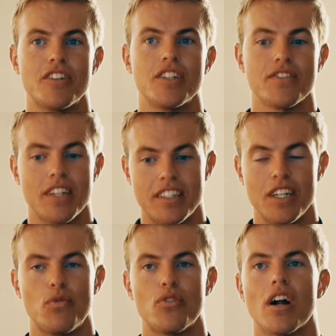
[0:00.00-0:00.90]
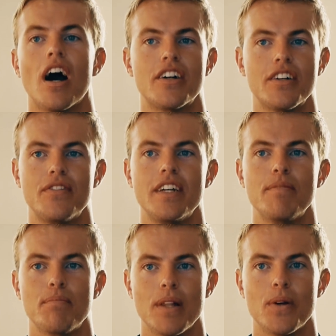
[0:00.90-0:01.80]
ourselves as if we're 100
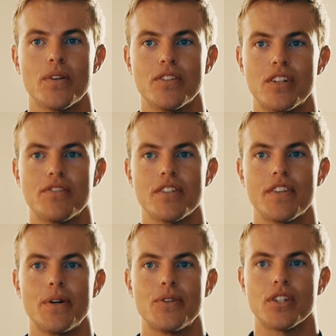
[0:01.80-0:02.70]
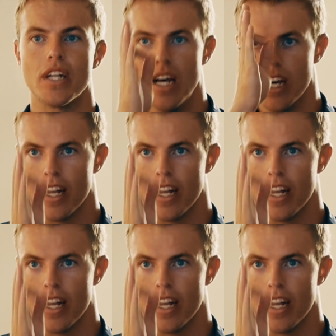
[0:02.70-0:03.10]
feet below the surface of the ocean.